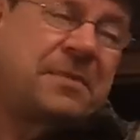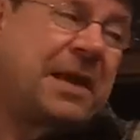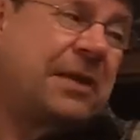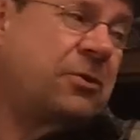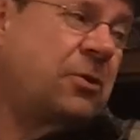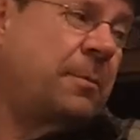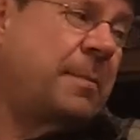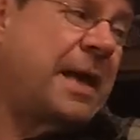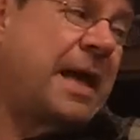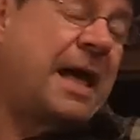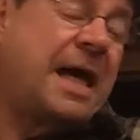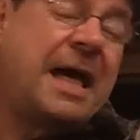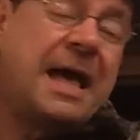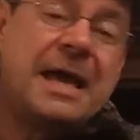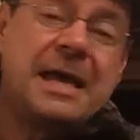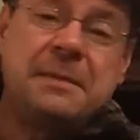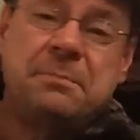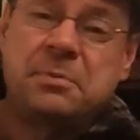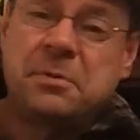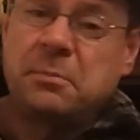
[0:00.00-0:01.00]
and there'll be a
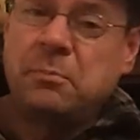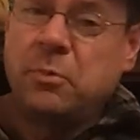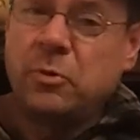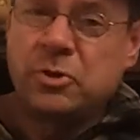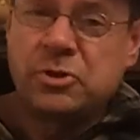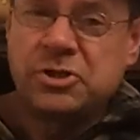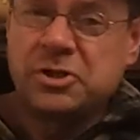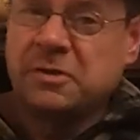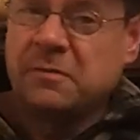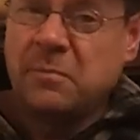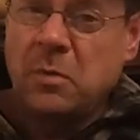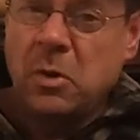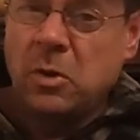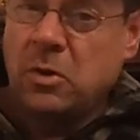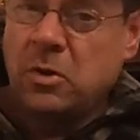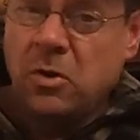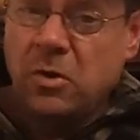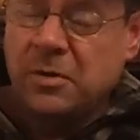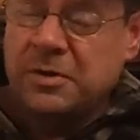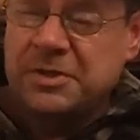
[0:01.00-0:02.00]
high proportion of
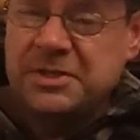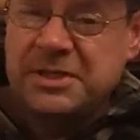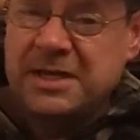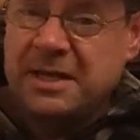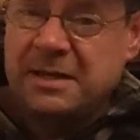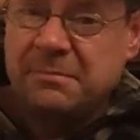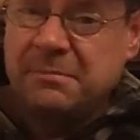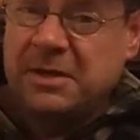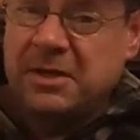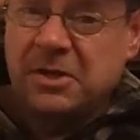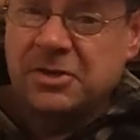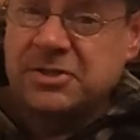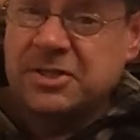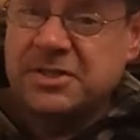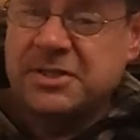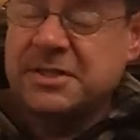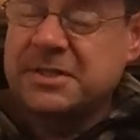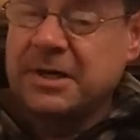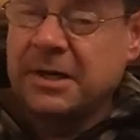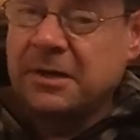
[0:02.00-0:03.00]
malt content because
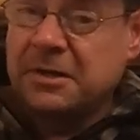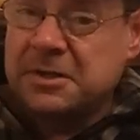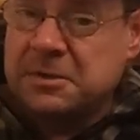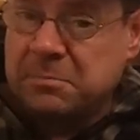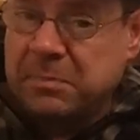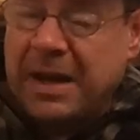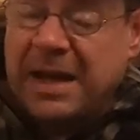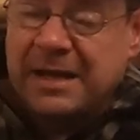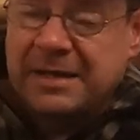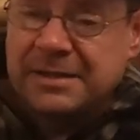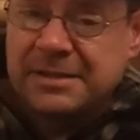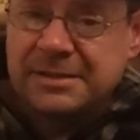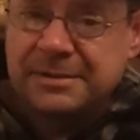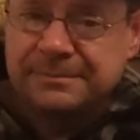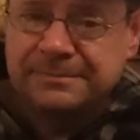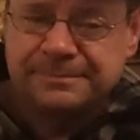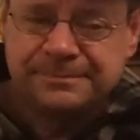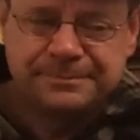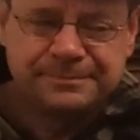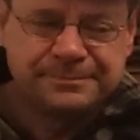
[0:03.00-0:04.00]
it's a deluxe blend,